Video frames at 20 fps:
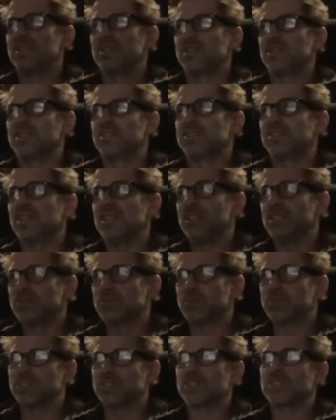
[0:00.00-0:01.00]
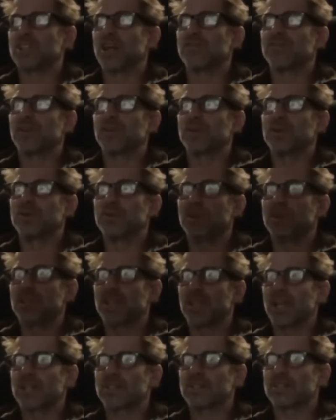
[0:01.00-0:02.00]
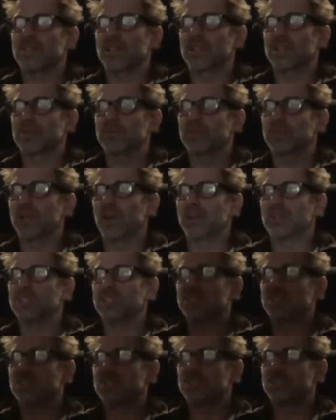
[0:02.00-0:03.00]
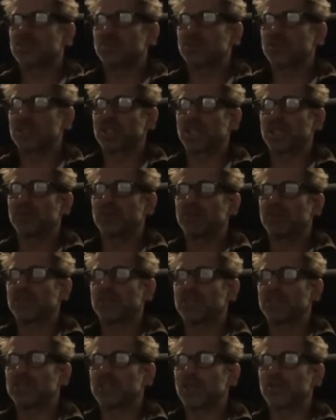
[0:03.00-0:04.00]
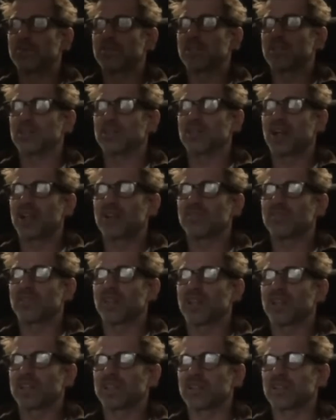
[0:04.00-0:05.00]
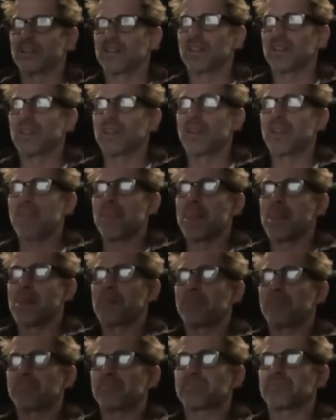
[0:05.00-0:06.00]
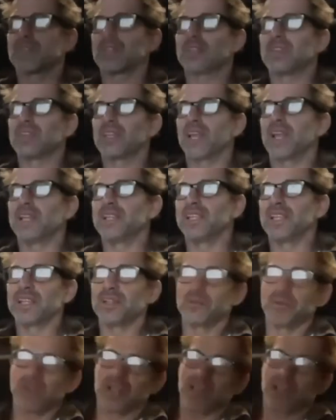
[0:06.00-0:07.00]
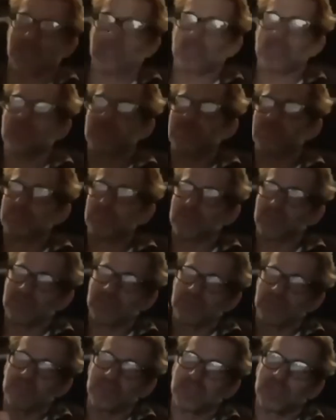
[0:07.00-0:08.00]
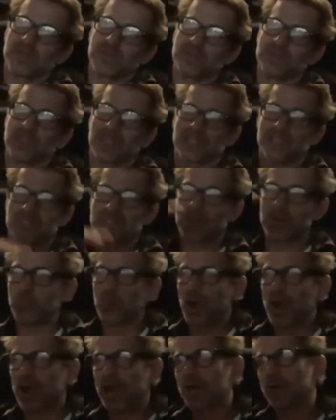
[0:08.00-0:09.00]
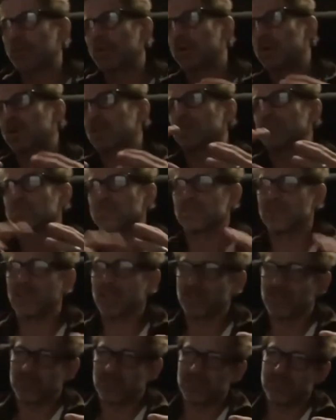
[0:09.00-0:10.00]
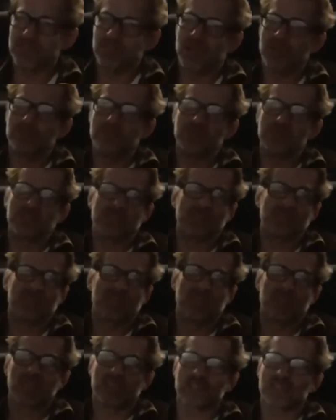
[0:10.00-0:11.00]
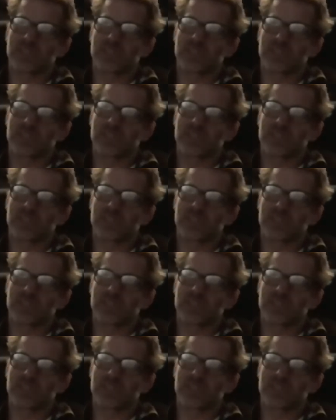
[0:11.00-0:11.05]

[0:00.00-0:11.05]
See, and this was the stuff that we really had to like, we R&D'd this really carefully, and Damon did a lot of like, the idea that we had like, it was like some wire work and some just like,